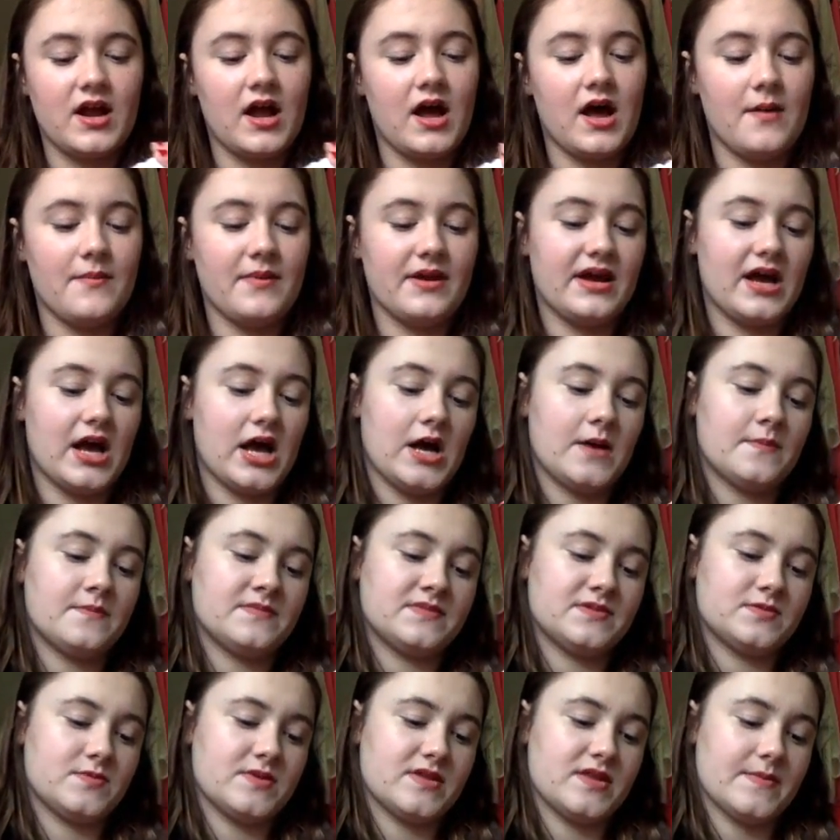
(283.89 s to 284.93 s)
It
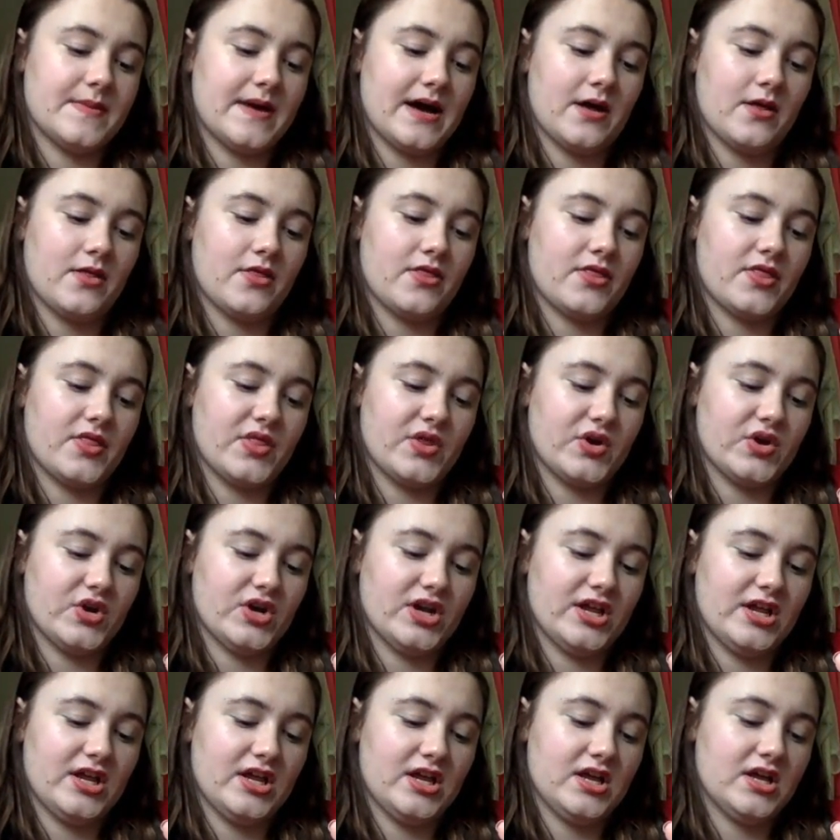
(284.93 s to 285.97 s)
comes with about
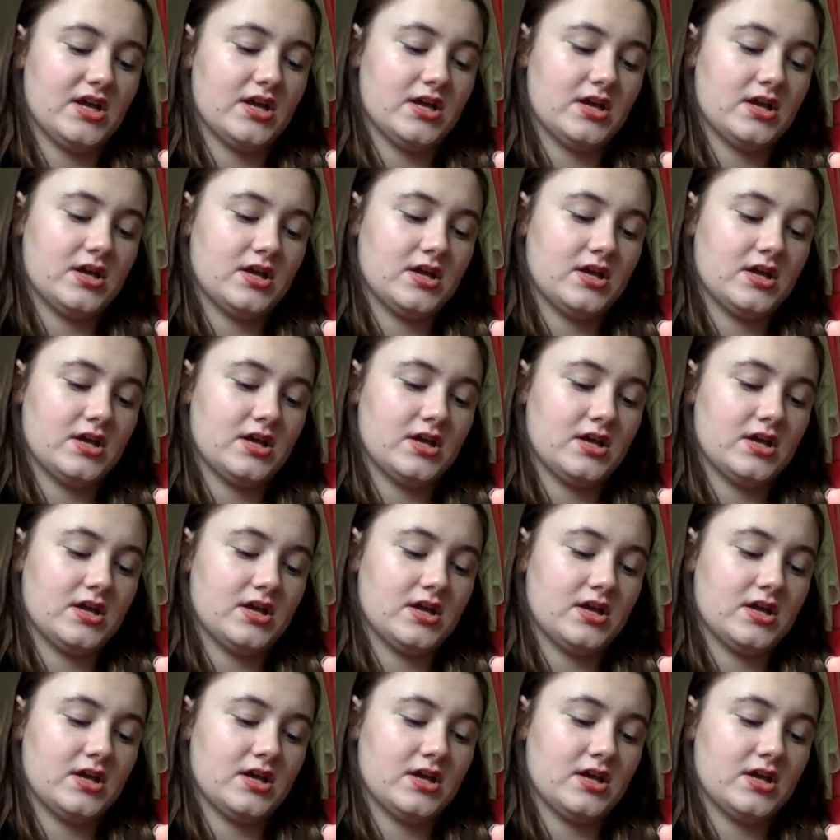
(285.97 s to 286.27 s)
60